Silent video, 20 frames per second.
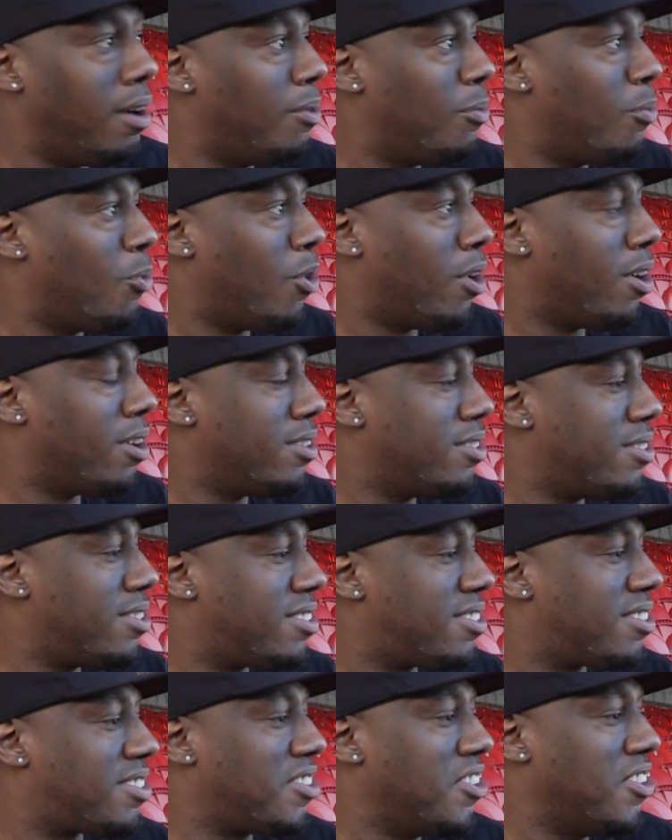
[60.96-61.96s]

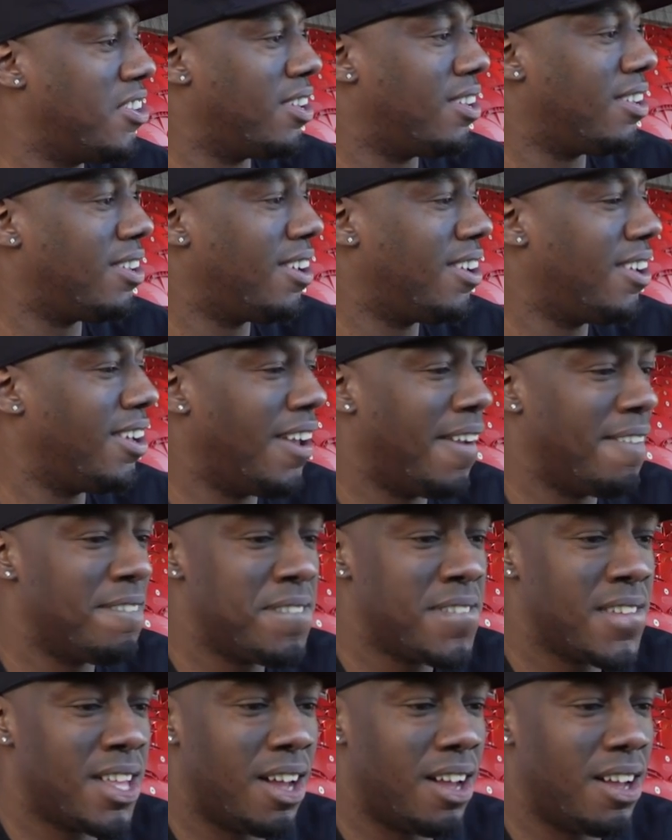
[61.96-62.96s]
was
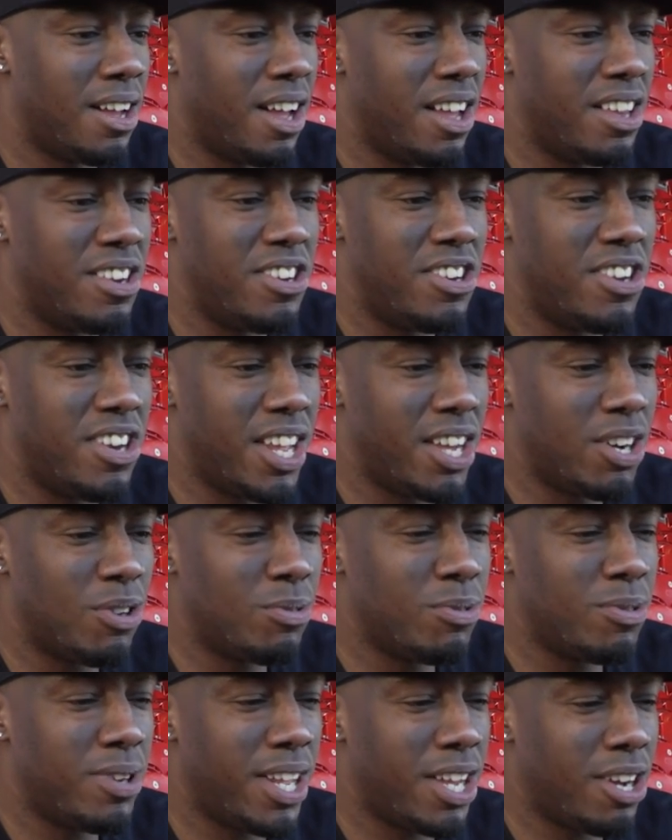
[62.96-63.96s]
a
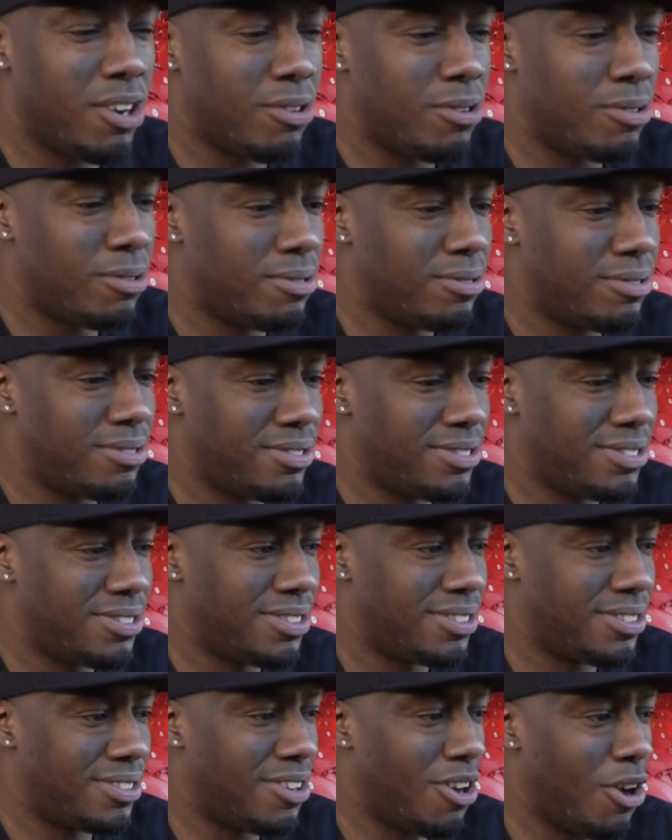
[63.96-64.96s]

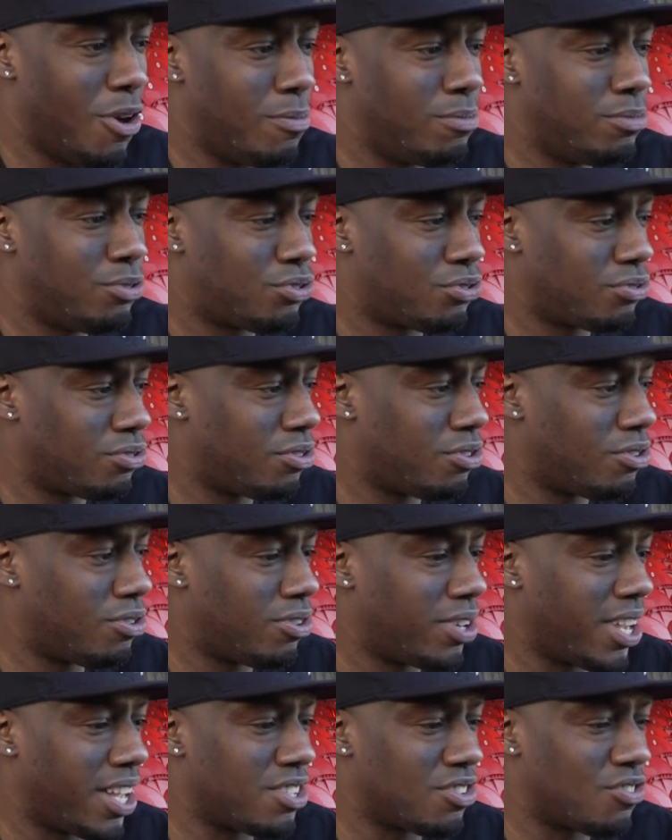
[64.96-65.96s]
0-0 home
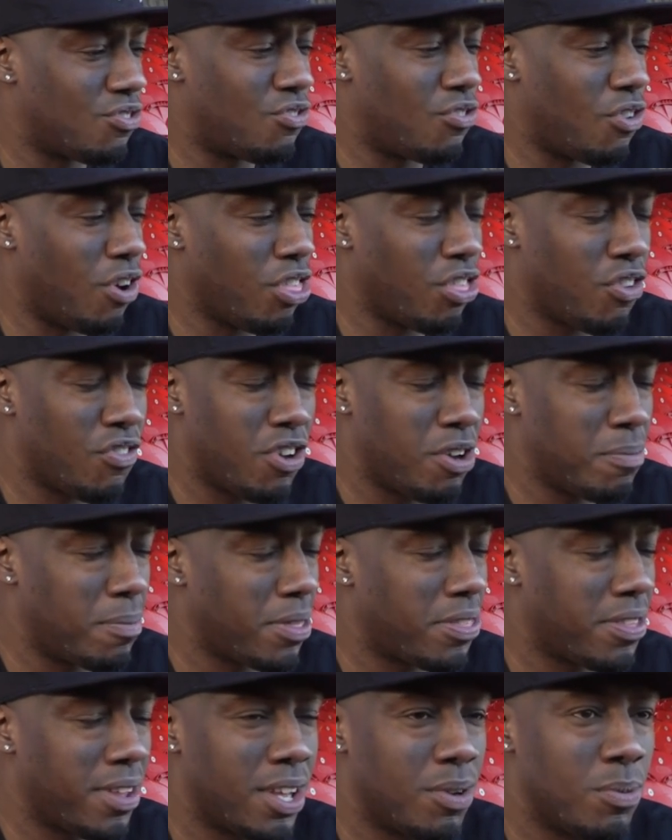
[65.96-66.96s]
draw against Rotherham,
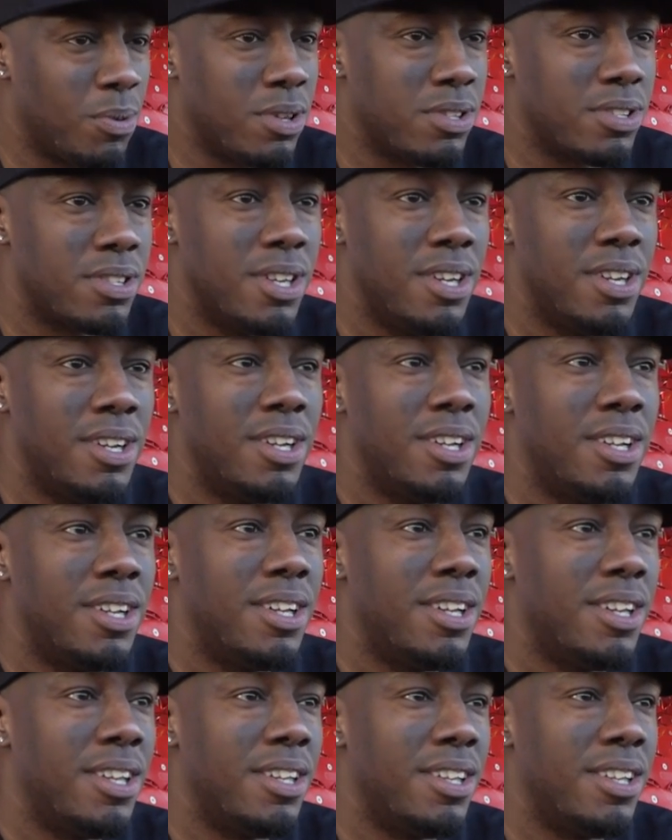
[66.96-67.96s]
I think it was.
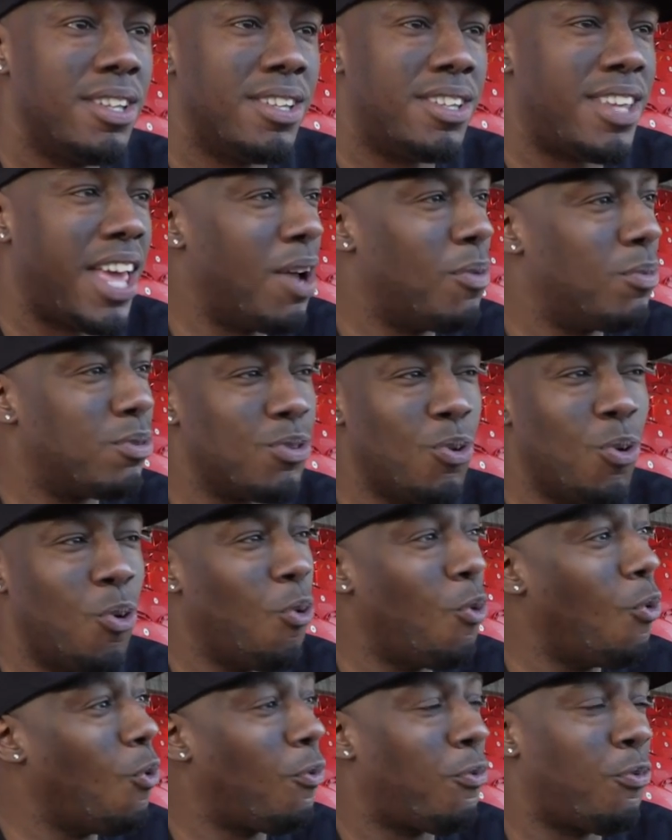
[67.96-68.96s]
The game was
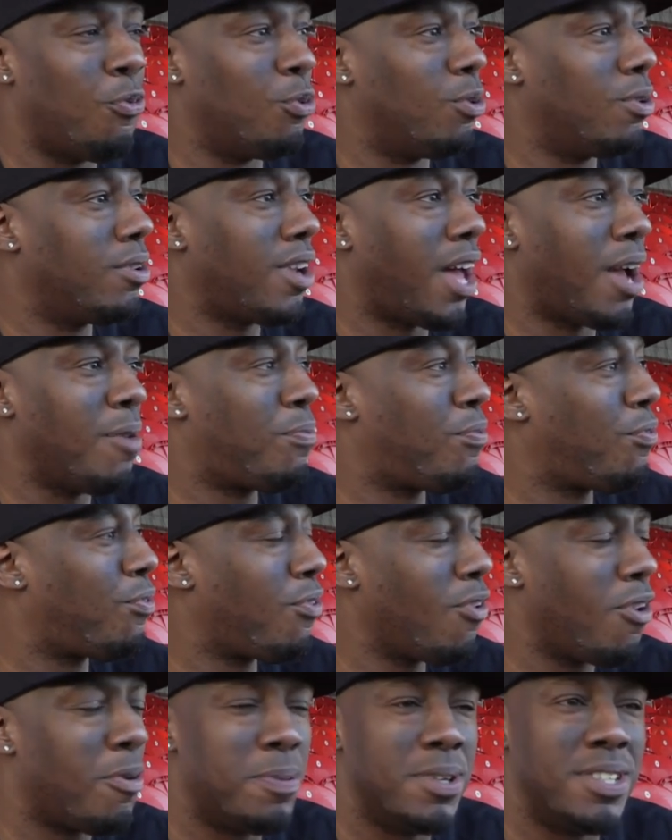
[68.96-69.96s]
awful, like
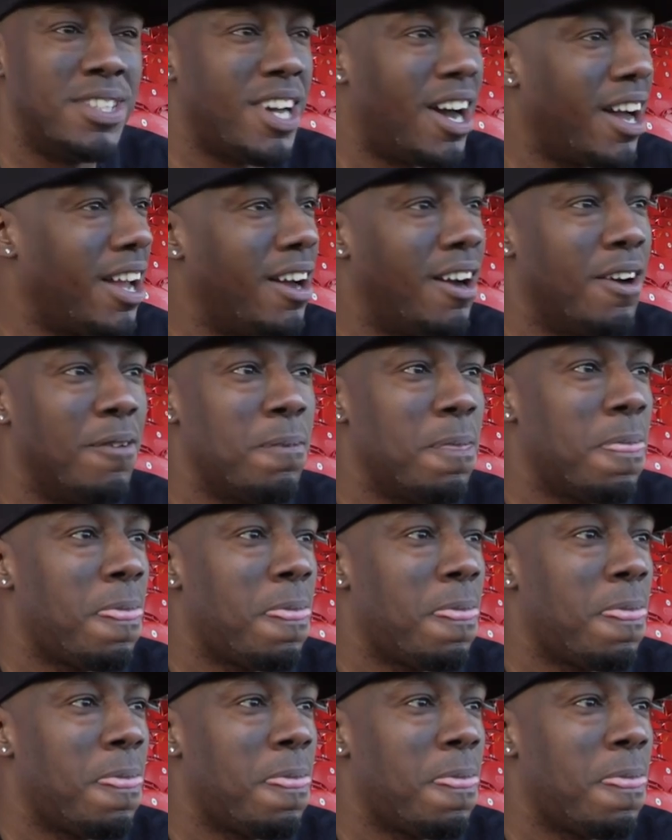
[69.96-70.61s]
proper dire,